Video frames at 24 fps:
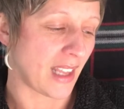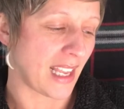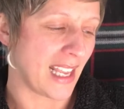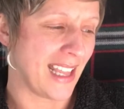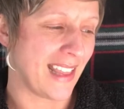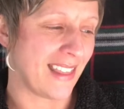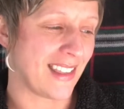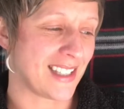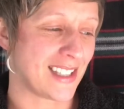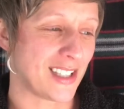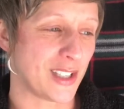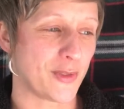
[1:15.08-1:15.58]

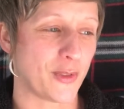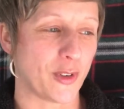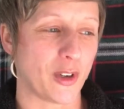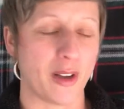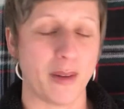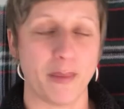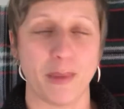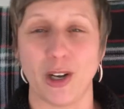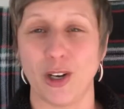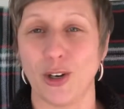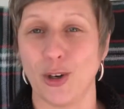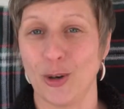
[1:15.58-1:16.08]
and this is
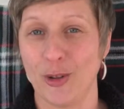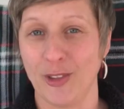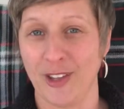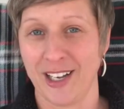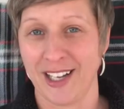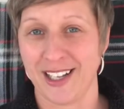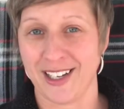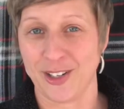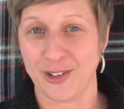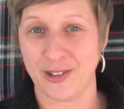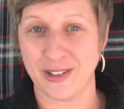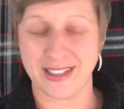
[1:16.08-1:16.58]
from a girl that
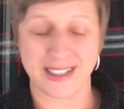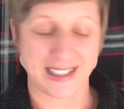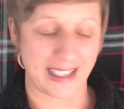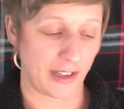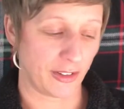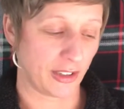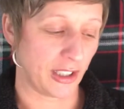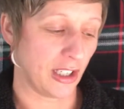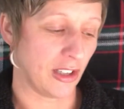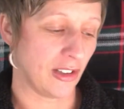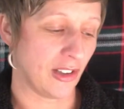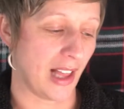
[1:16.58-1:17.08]
I know in
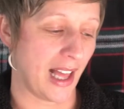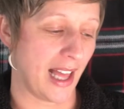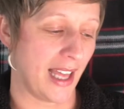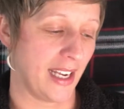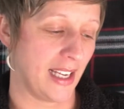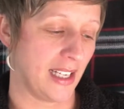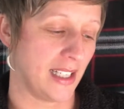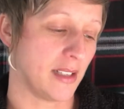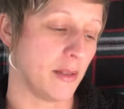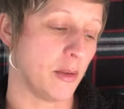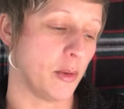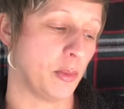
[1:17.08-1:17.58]
South
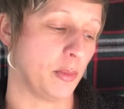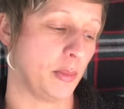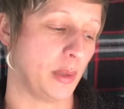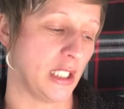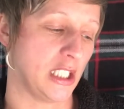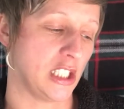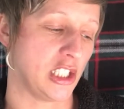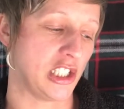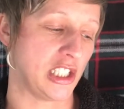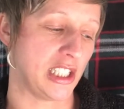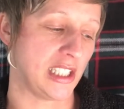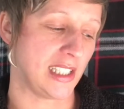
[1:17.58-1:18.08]
Carolina,
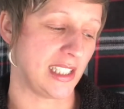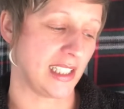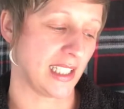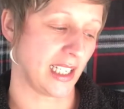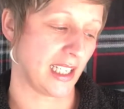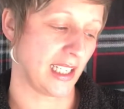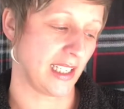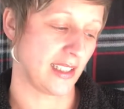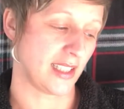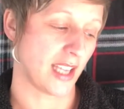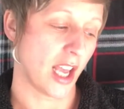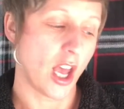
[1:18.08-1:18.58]
but she
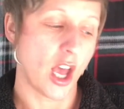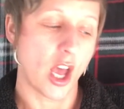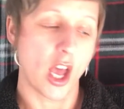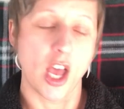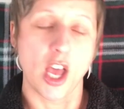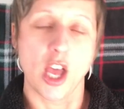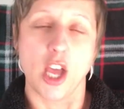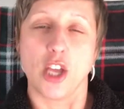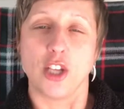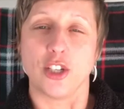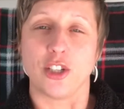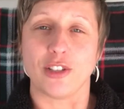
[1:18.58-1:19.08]
says,
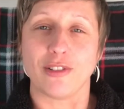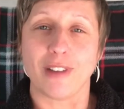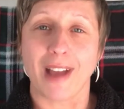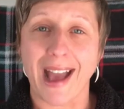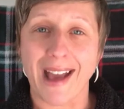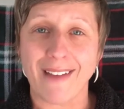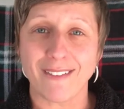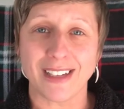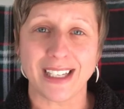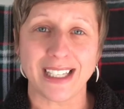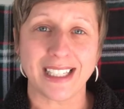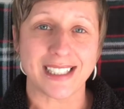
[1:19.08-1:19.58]
do you
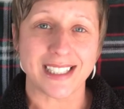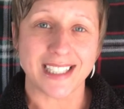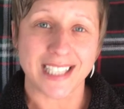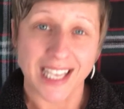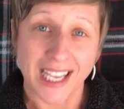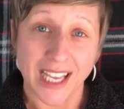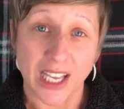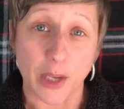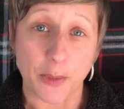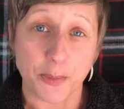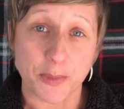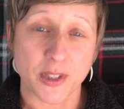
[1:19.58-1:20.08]
have any
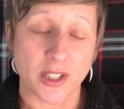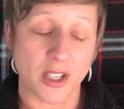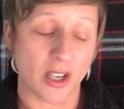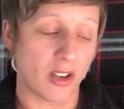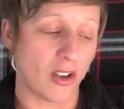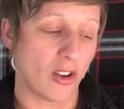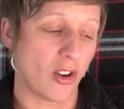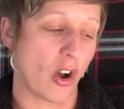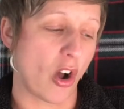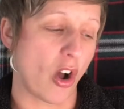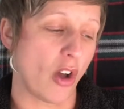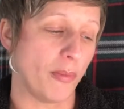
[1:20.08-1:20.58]
tips
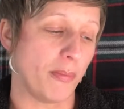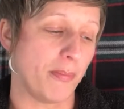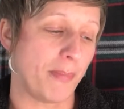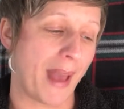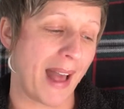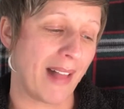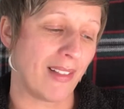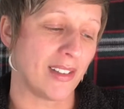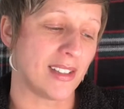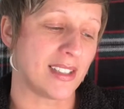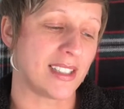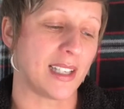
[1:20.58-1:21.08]
on
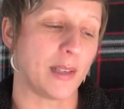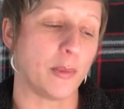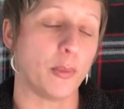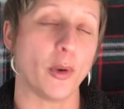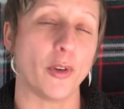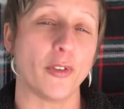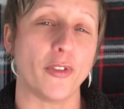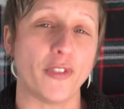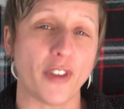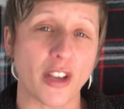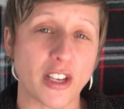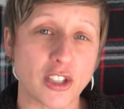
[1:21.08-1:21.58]
balancing
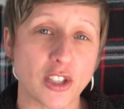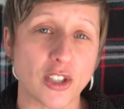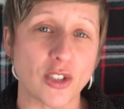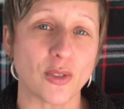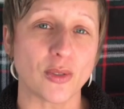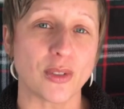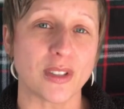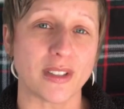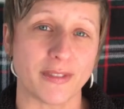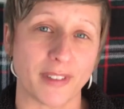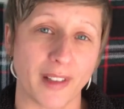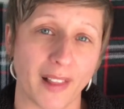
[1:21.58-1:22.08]

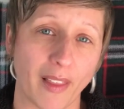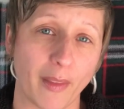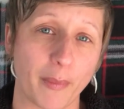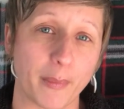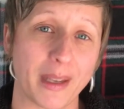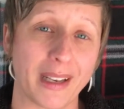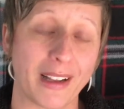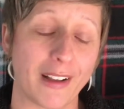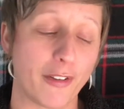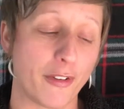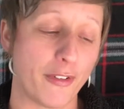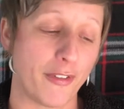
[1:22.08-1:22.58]
professional
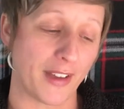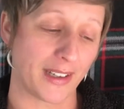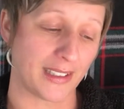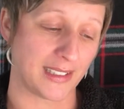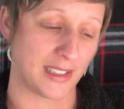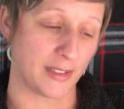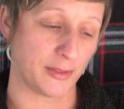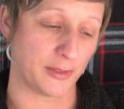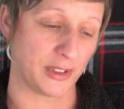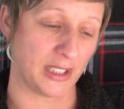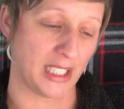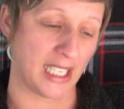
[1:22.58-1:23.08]
development
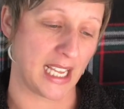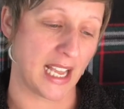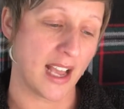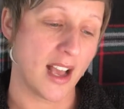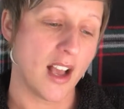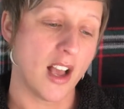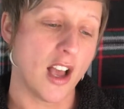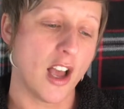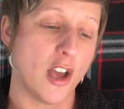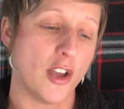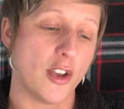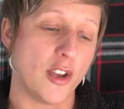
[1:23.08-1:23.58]
effectively,
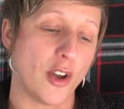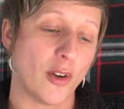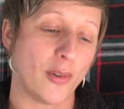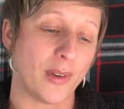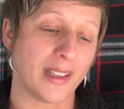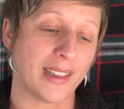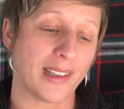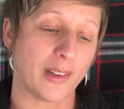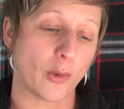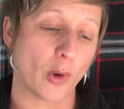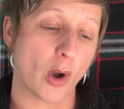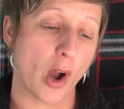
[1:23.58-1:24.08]

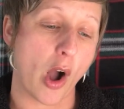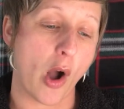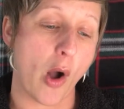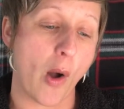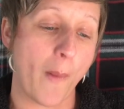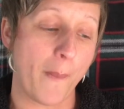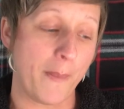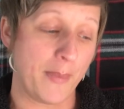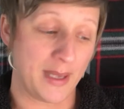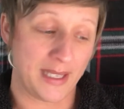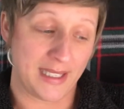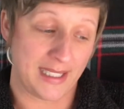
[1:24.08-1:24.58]
knowing that we're
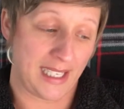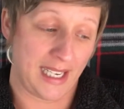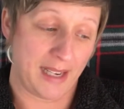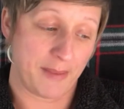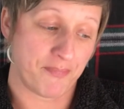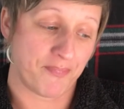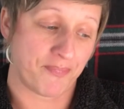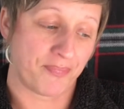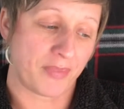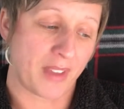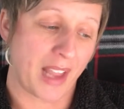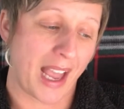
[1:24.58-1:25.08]
all busy?
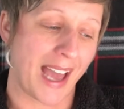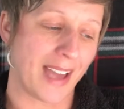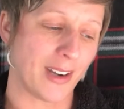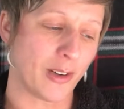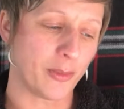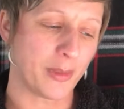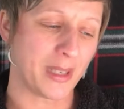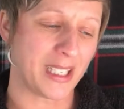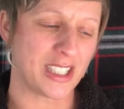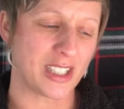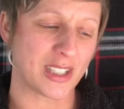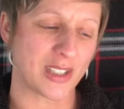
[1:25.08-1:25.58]
I
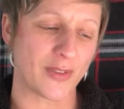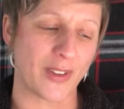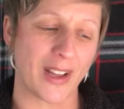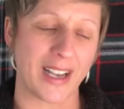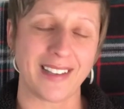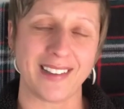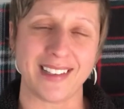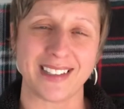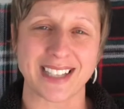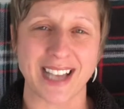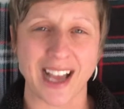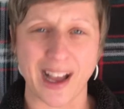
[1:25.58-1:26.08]
don't mean just
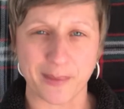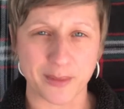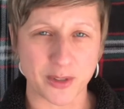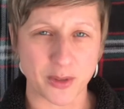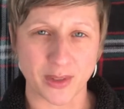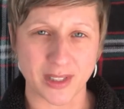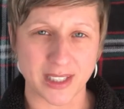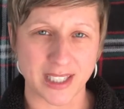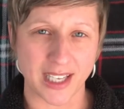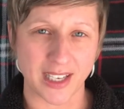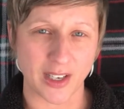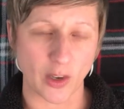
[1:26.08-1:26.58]
finding the time
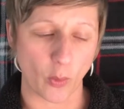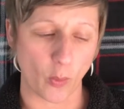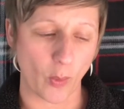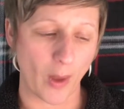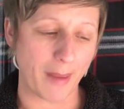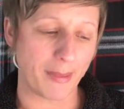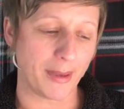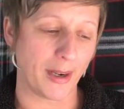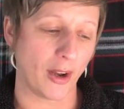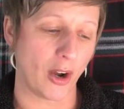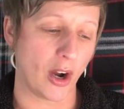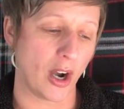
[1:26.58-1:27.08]
to attend a
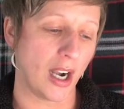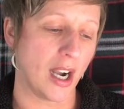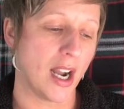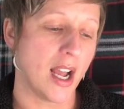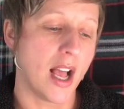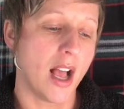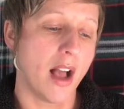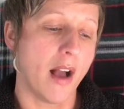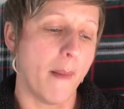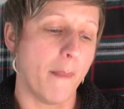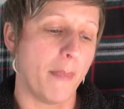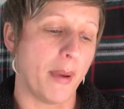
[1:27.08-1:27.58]
webinar,
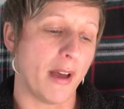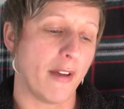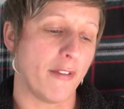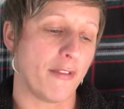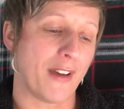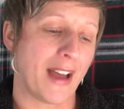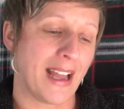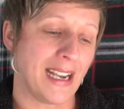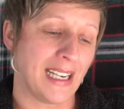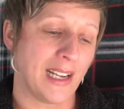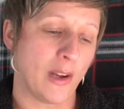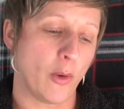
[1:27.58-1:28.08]
but
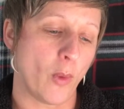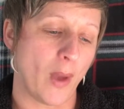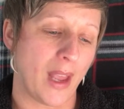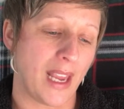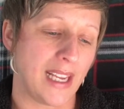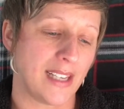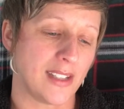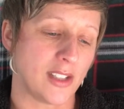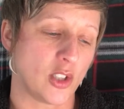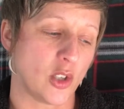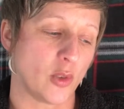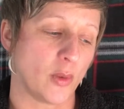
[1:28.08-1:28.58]
finding
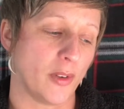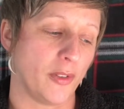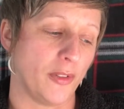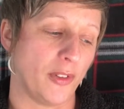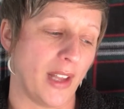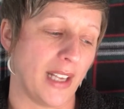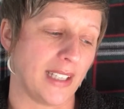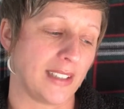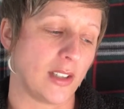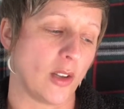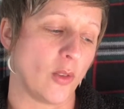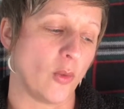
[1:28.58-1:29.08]
ways to
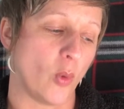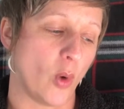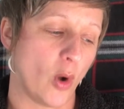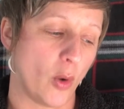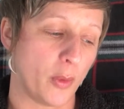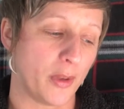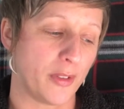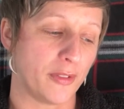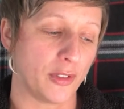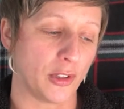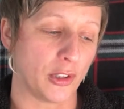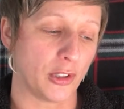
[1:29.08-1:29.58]
reflect on
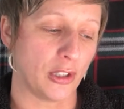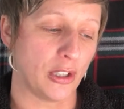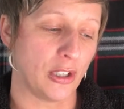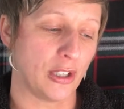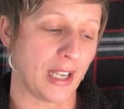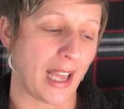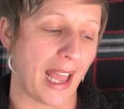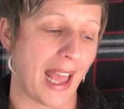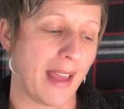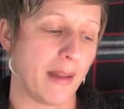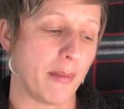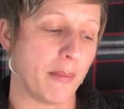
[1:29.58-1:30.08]
what we've
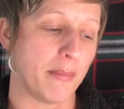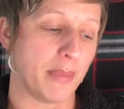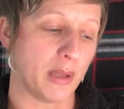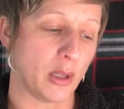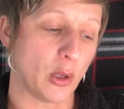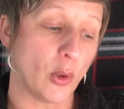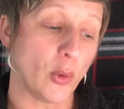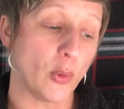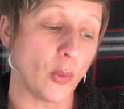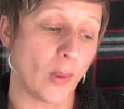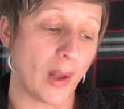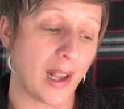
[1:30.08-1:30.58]
learned and
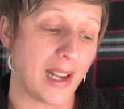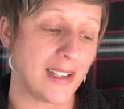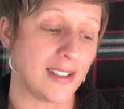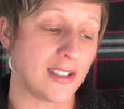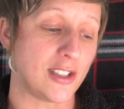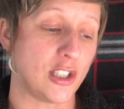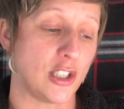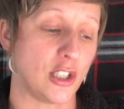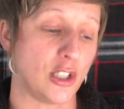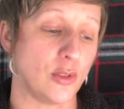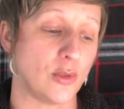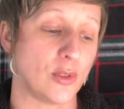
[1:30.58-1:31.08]
build
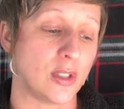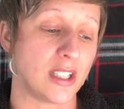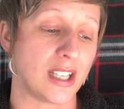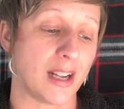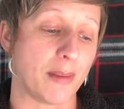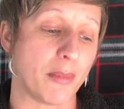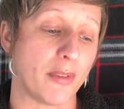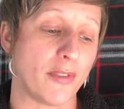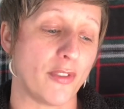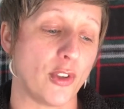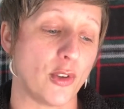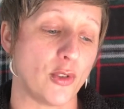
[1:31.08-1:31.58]
ways to use
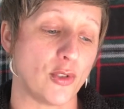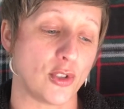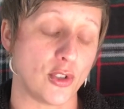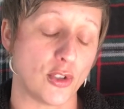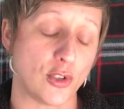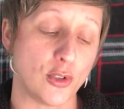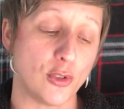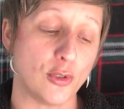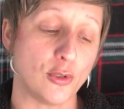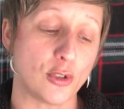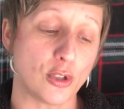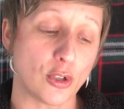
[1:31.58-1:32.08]
some of those
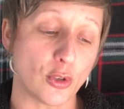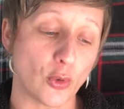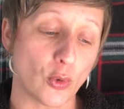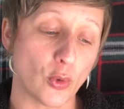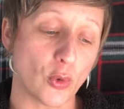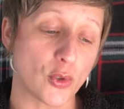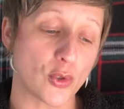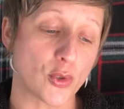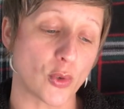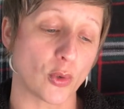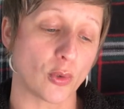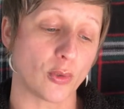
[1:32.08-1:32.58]
new
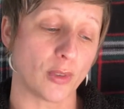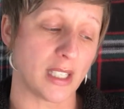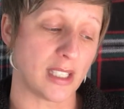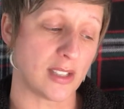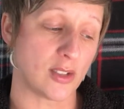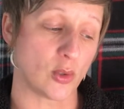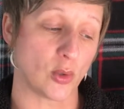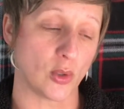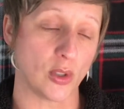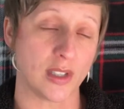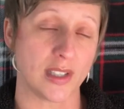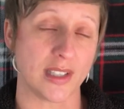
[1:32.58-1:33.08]
tools or
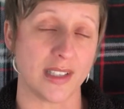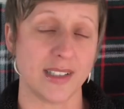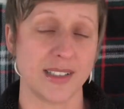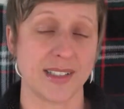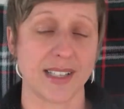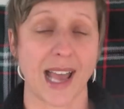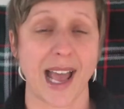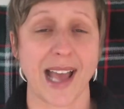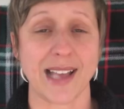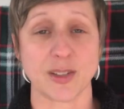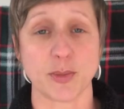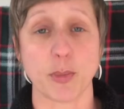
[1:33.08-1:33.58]

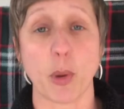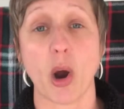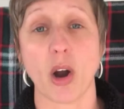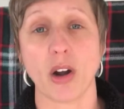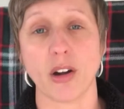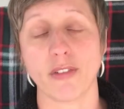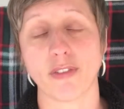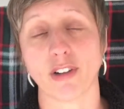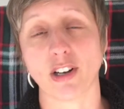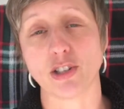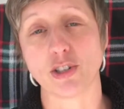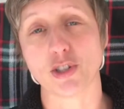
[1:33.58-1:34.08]
resources as
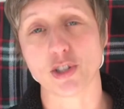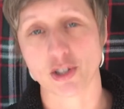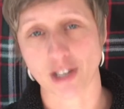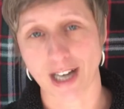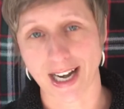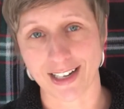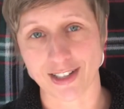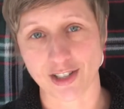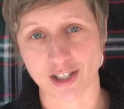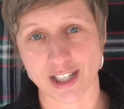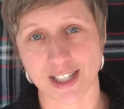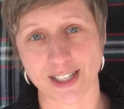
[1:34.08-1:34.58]
part of our
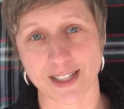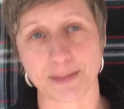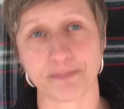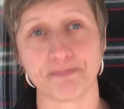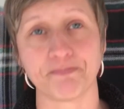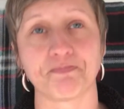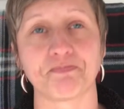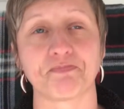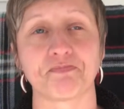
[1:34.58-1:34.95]
strategies.